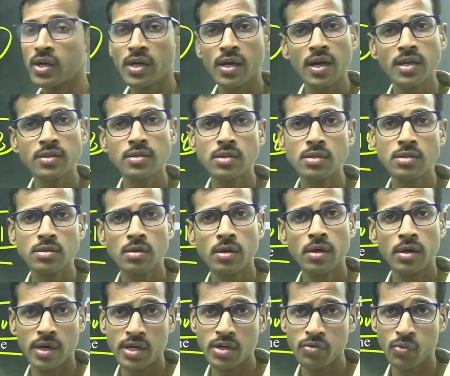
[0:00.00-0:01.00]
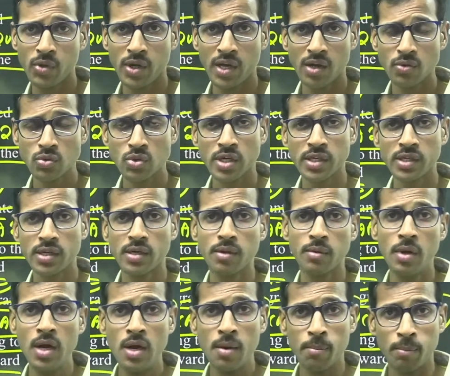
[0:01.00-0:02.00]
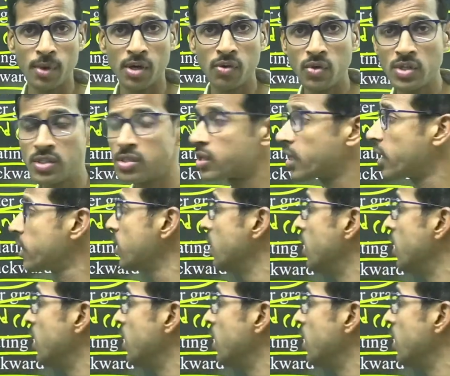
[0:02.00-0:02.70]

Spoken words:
classes, right? We have certain powers, right?